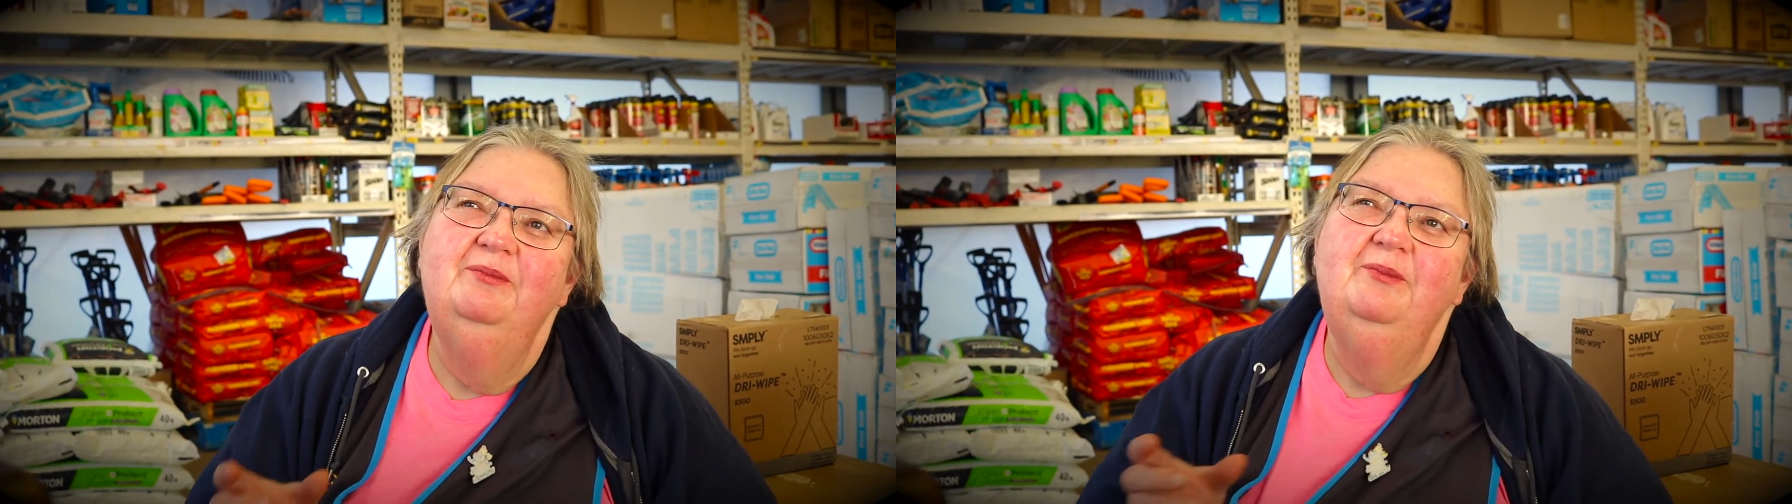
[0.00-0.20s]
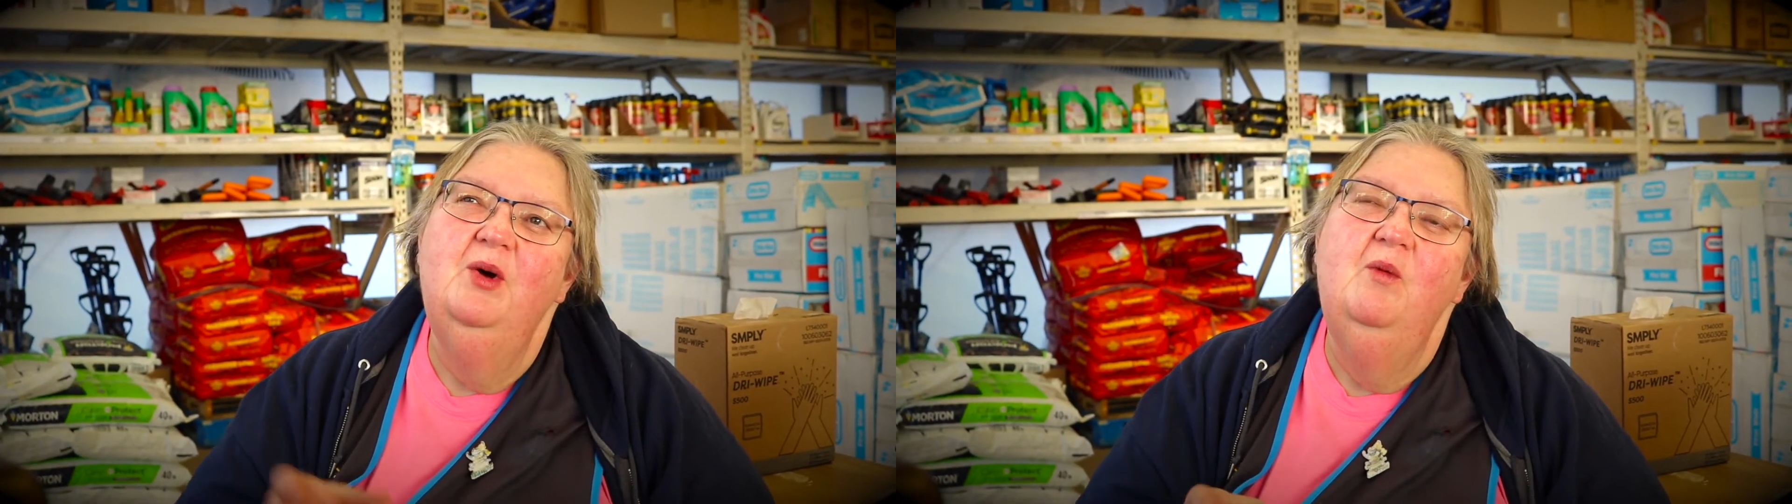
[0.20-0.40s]

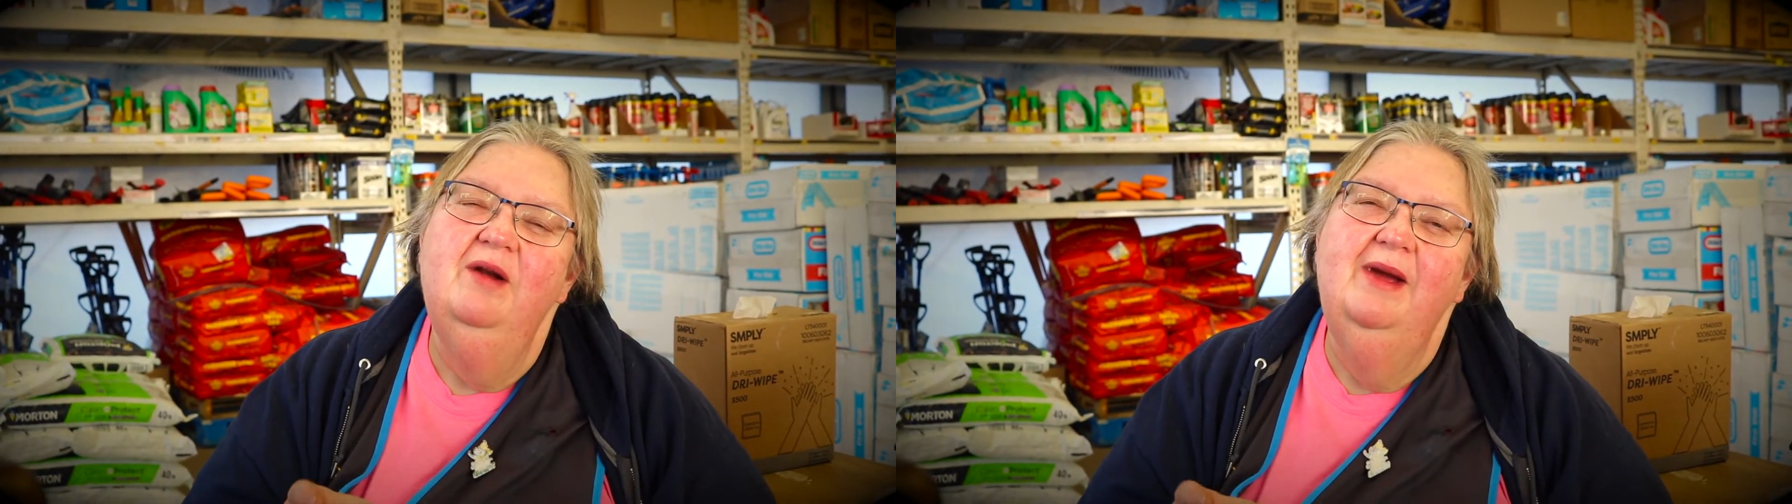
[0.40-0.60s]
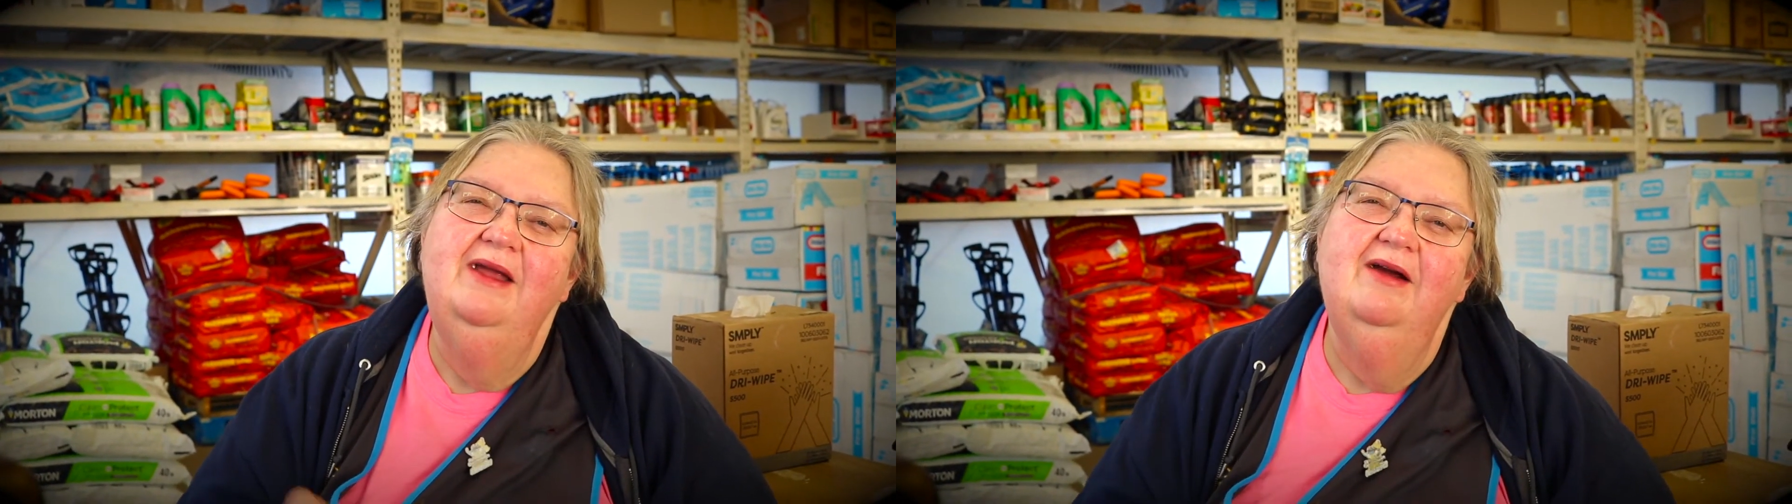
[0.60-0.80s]
put one
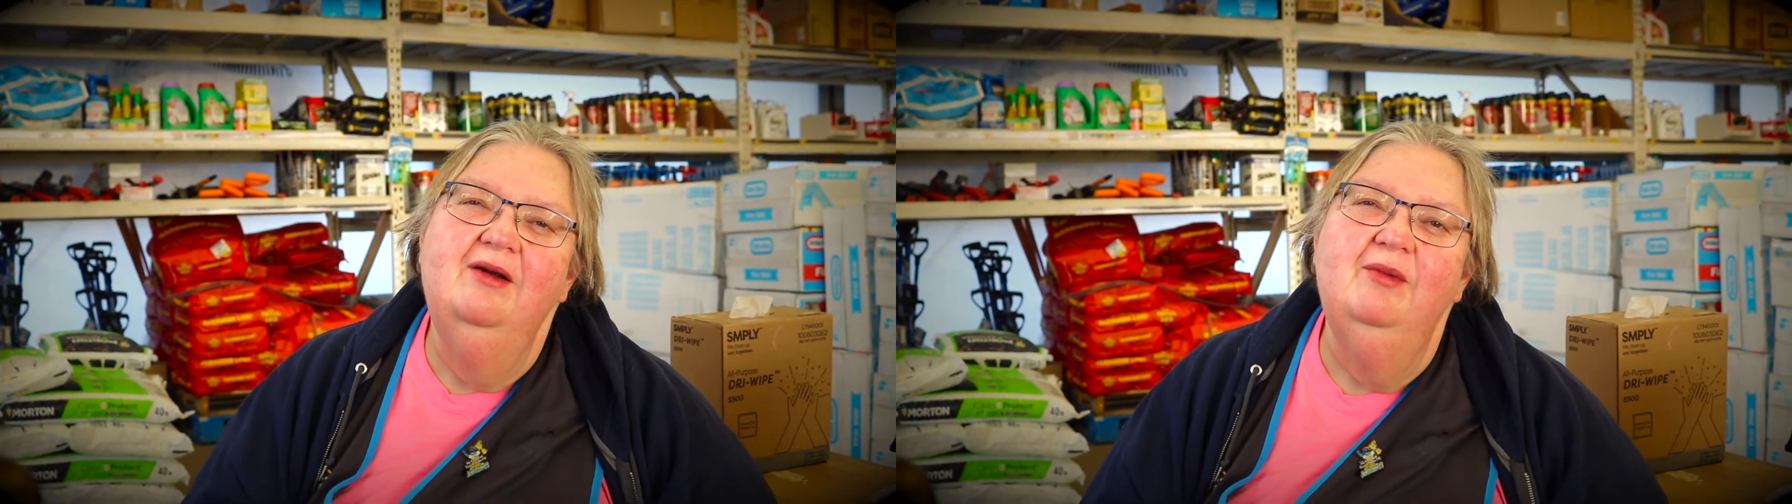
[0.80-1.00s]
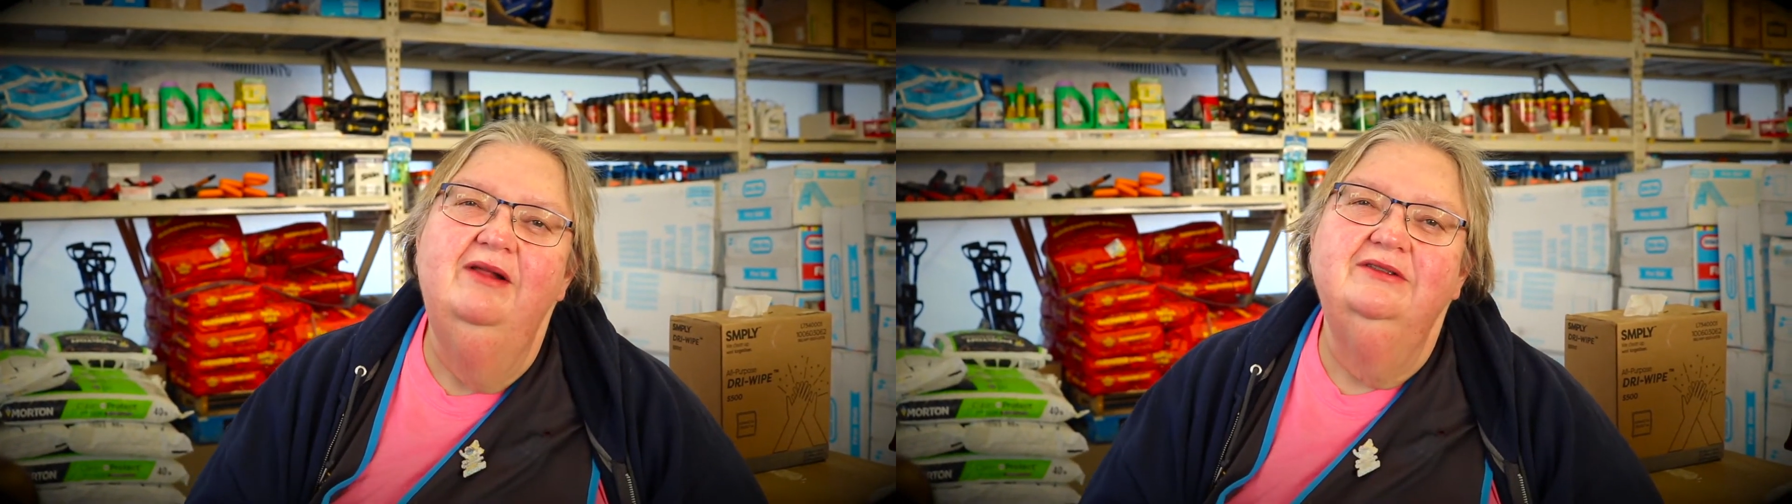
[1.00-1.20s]
of my younger
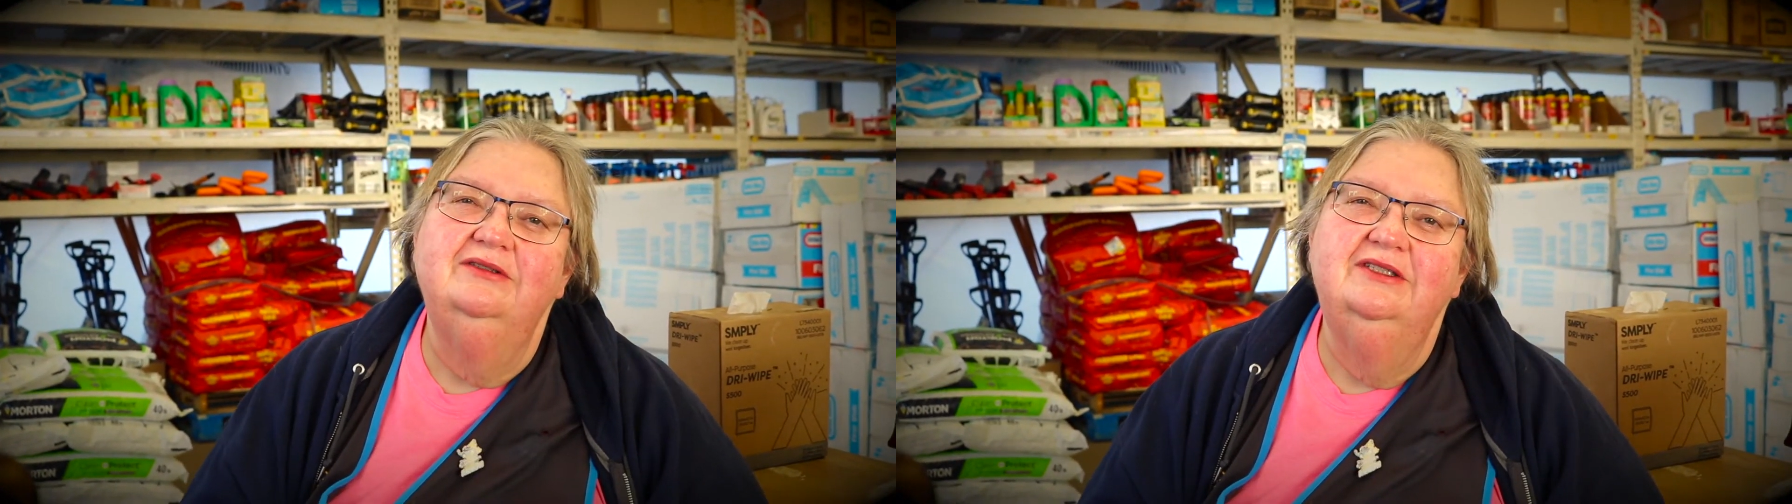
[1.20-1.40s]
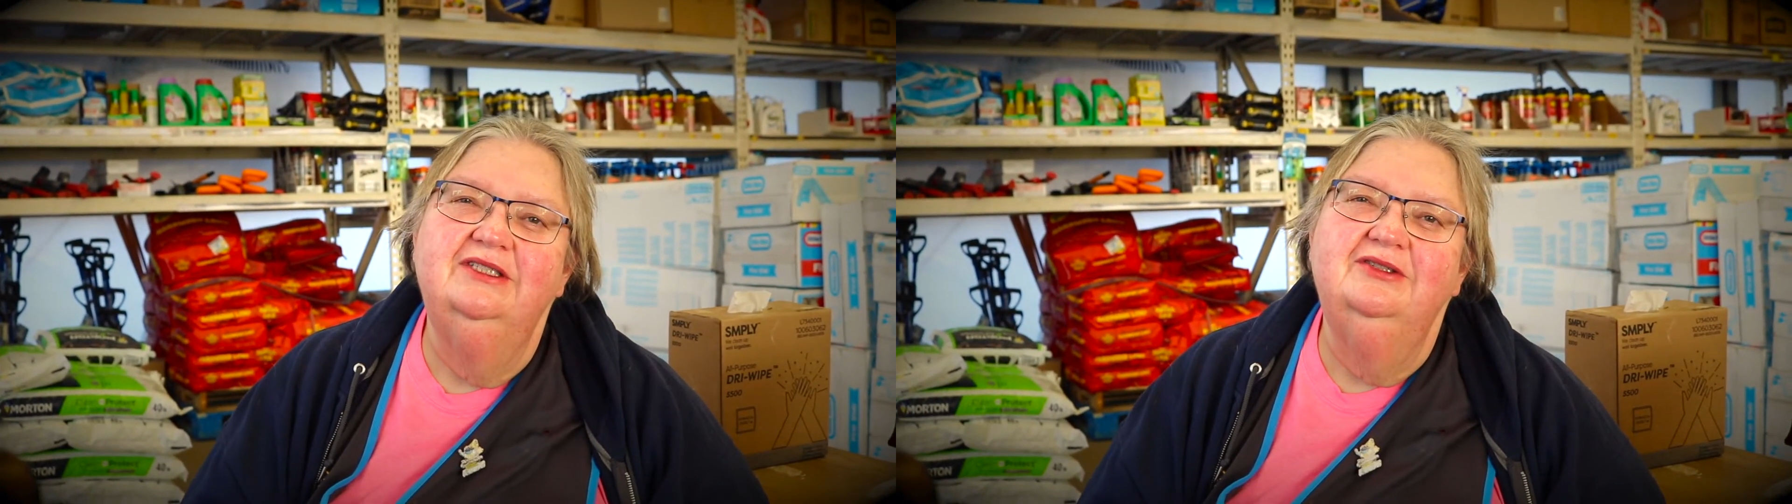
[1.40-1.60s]
brothers or
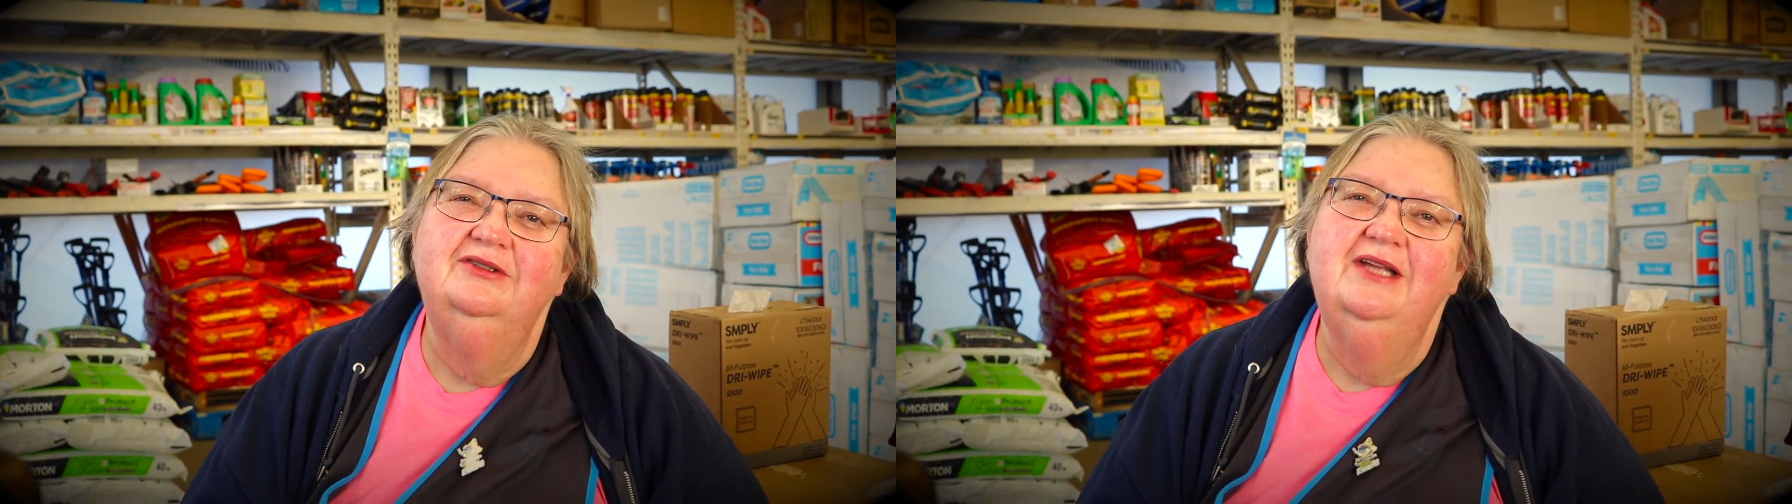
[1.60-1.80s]
sisters